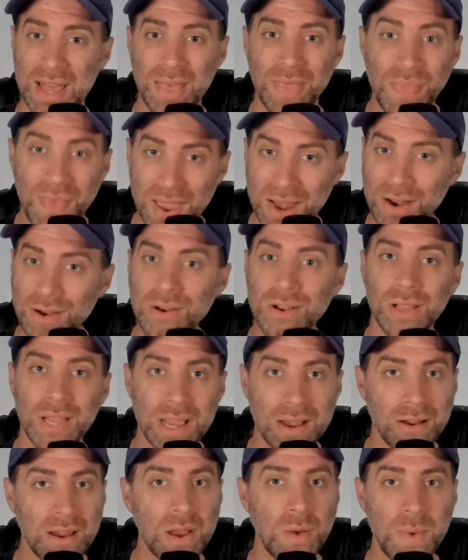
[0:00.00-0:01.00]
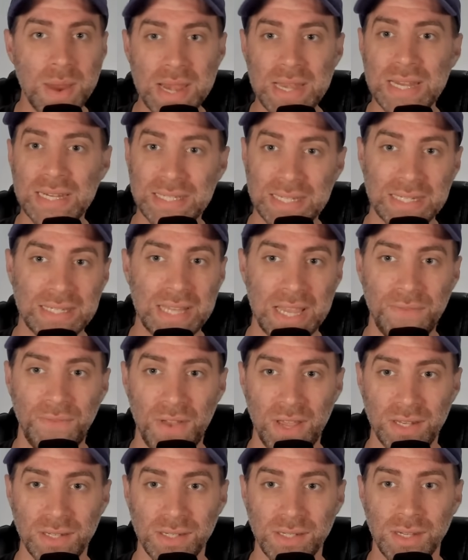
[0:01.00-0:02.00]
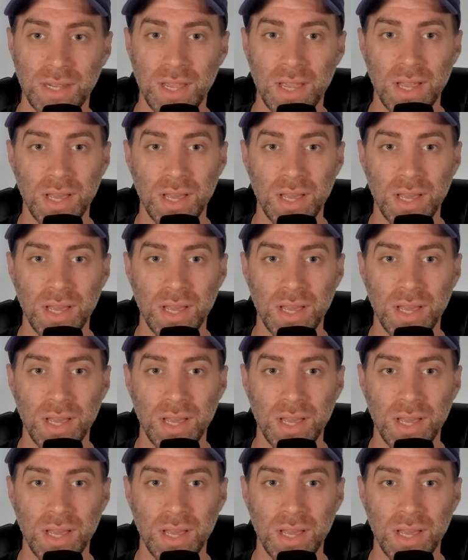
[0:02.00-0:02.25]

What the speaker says: Their glaring weakness is defense.